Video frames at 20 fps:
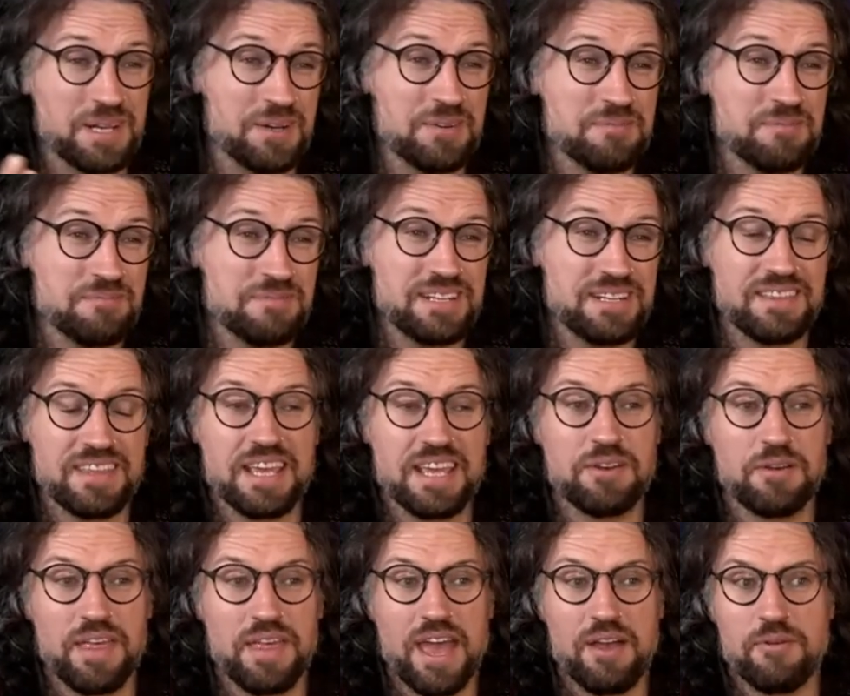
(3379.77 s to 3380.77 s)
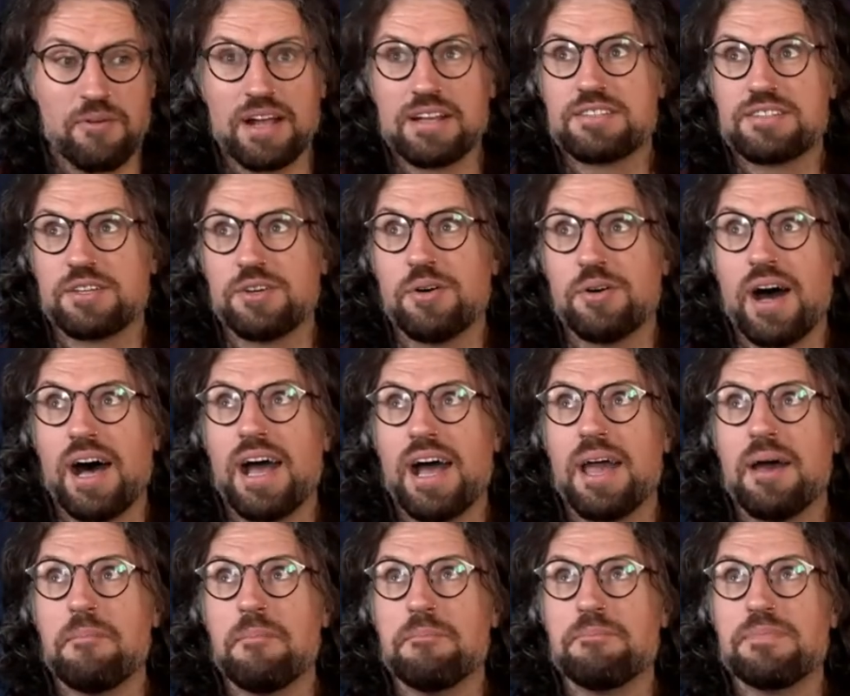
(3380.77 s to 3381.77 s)
you know, neither here nor there, right? So
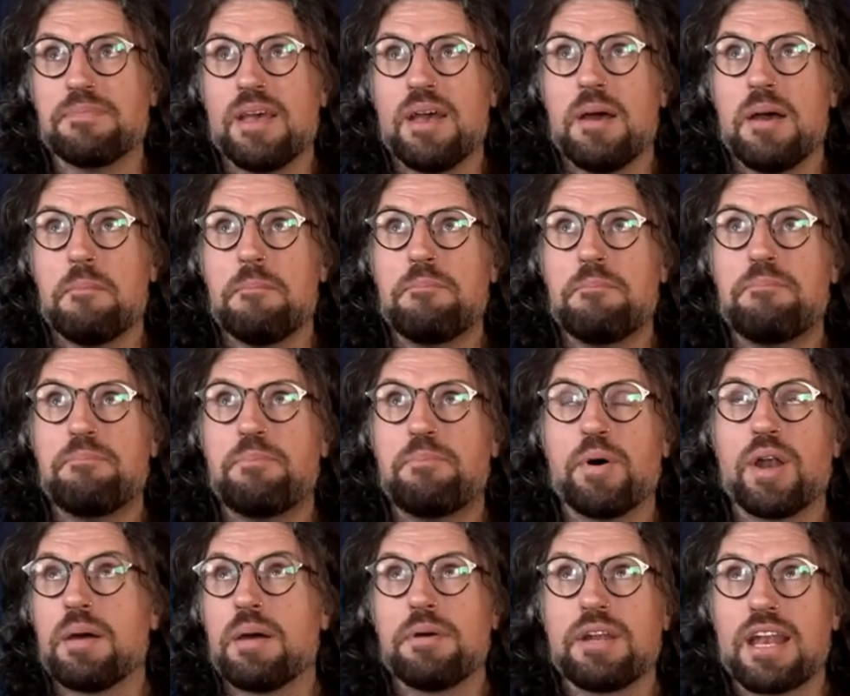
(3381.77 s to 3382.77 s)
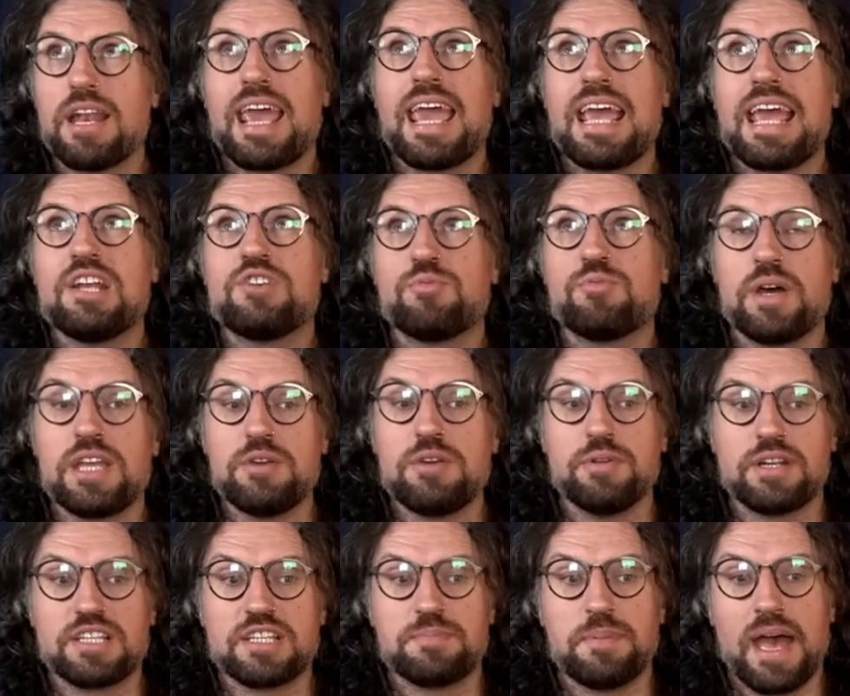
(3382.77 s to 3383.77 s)
I am, but I'm at an age where you
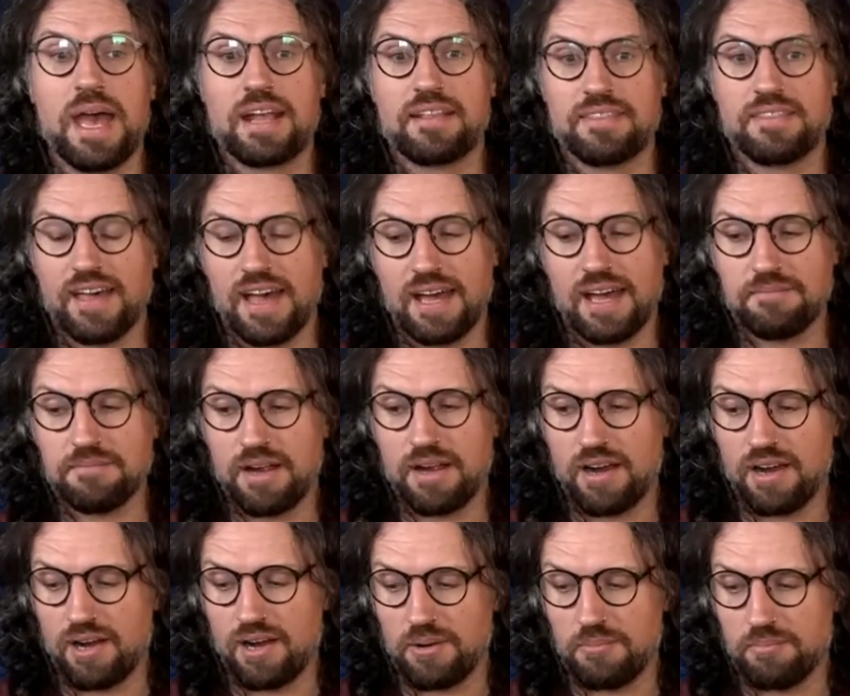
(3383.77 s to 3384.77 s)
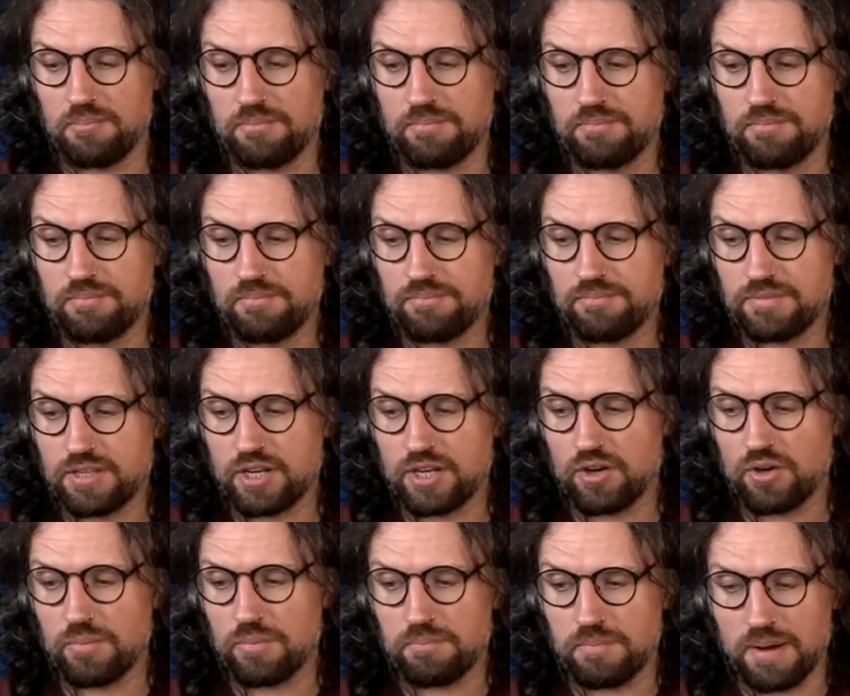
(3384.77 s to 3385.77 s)
would expect that, um, you
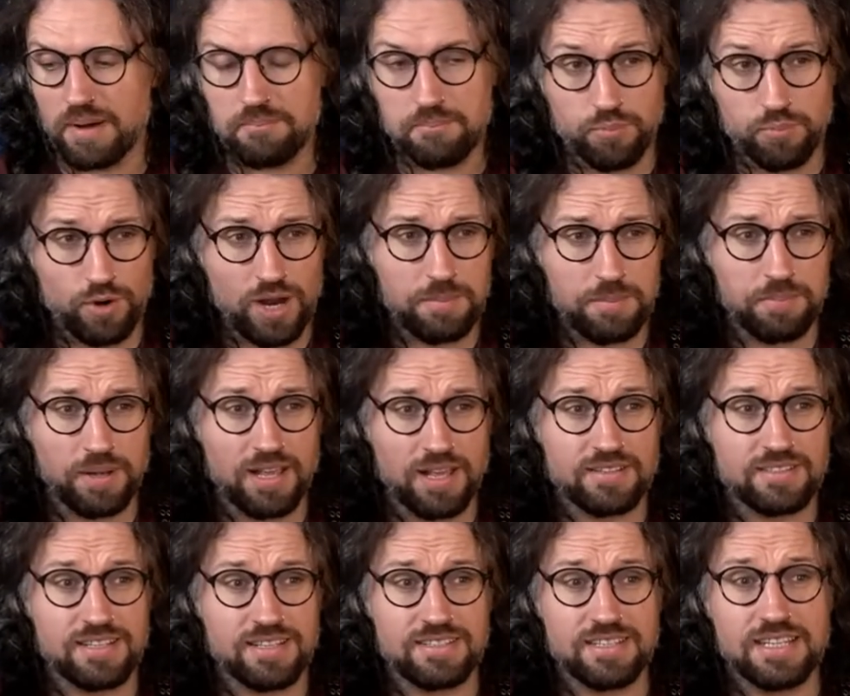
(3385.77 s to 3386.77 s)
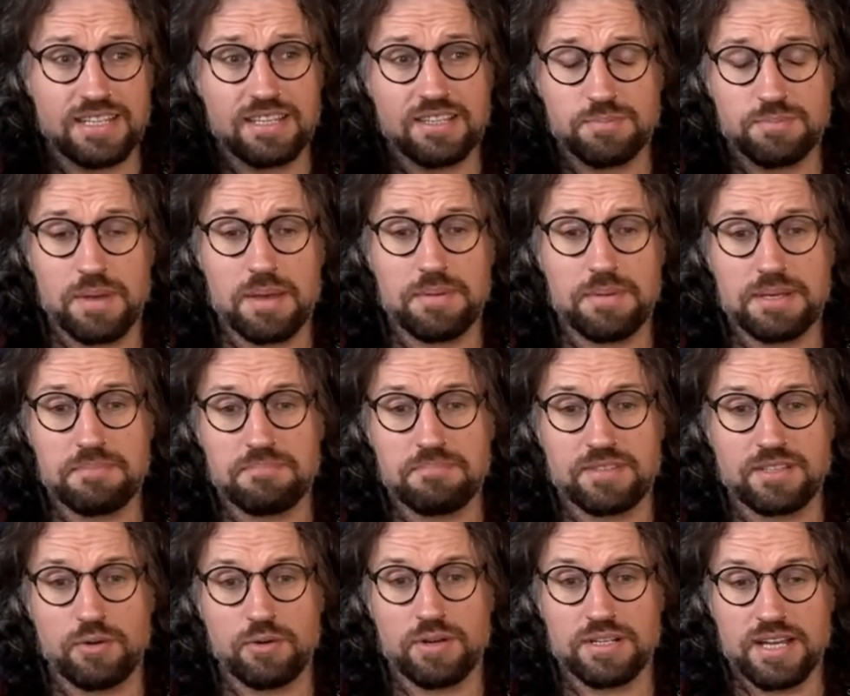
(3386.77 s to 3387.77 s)
know, my brain plasticity is maybe
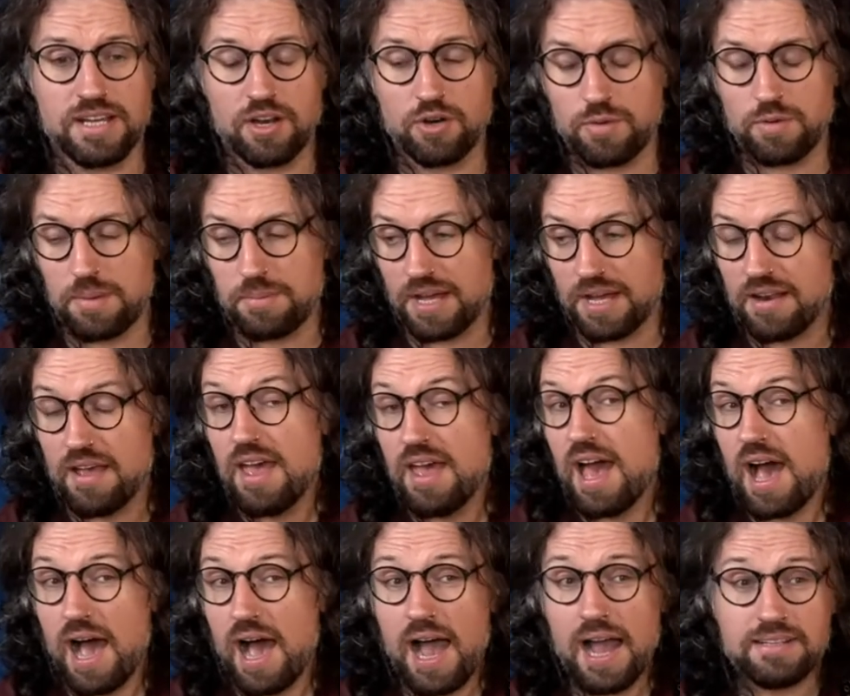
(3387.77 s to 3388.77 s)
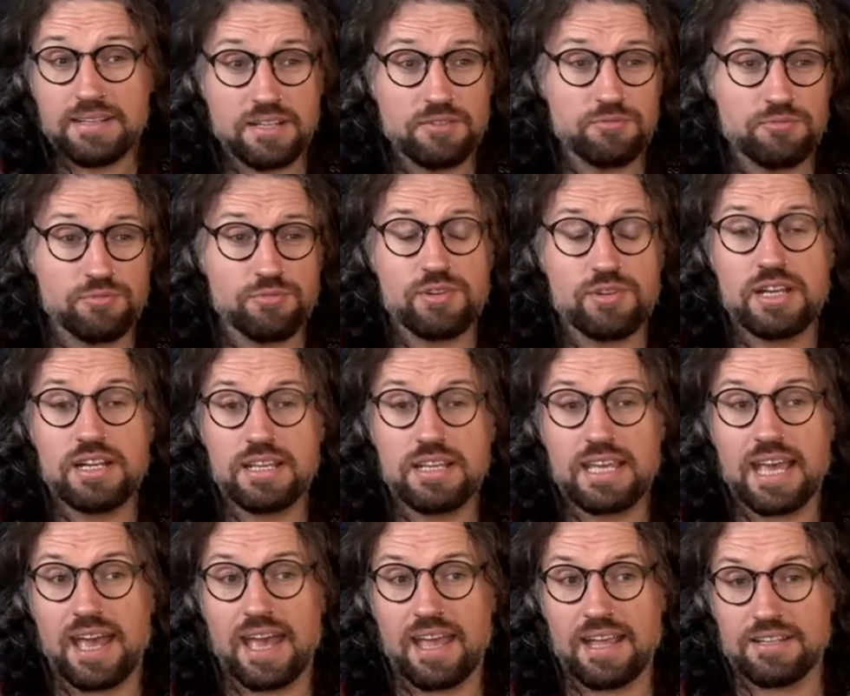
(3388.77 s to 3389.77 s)
slowing down a wee bit. I didn't really
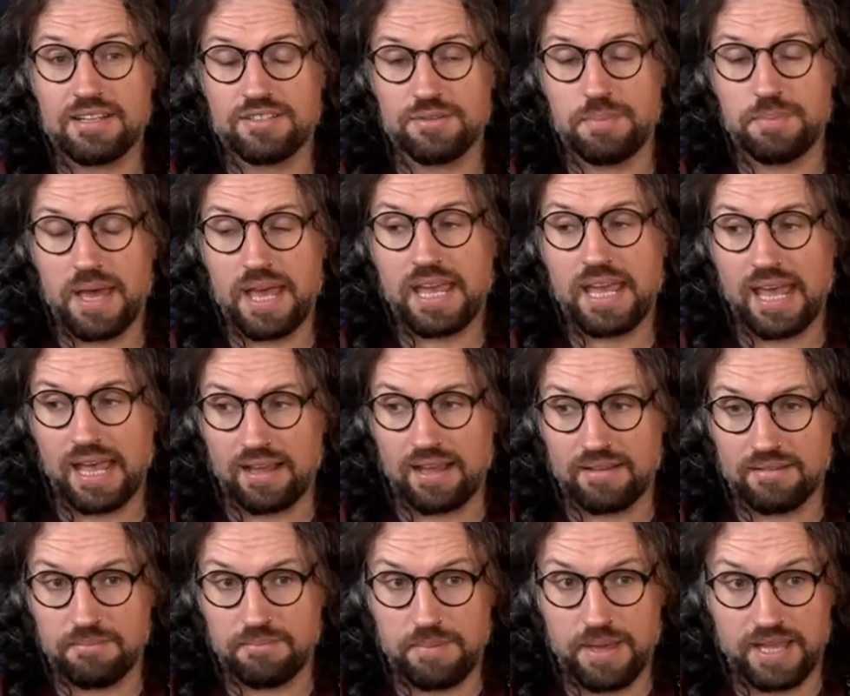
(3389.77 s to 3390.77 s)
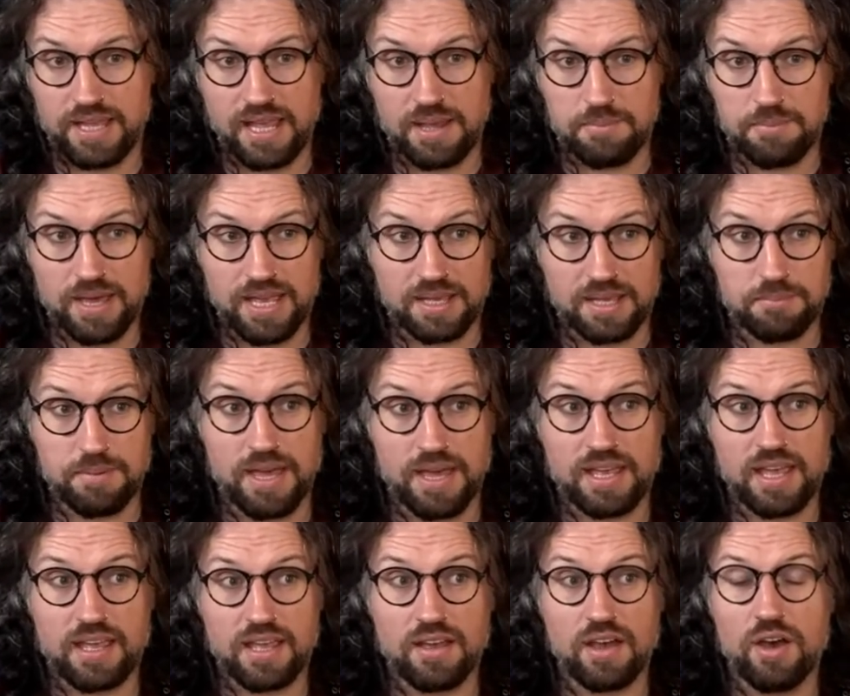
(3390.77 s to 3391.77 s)
get into picking, picking, picking,
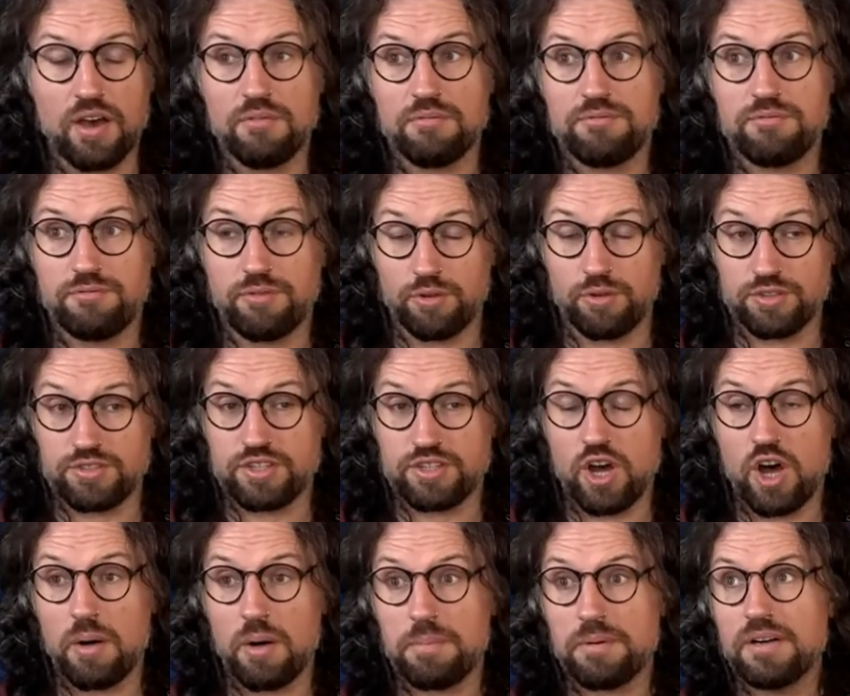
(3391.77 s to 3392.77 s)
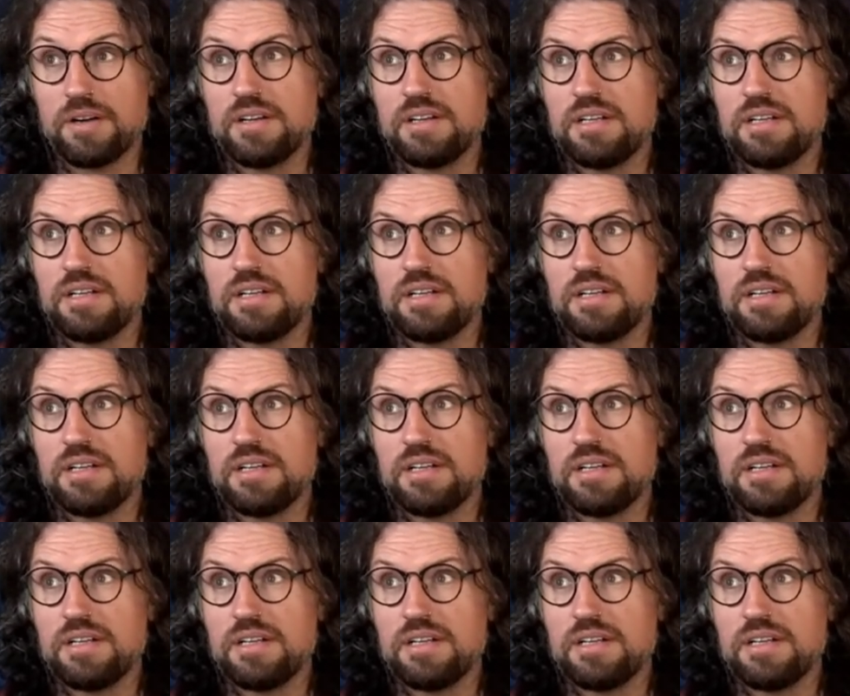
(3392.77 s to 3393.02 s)
picking, full stop,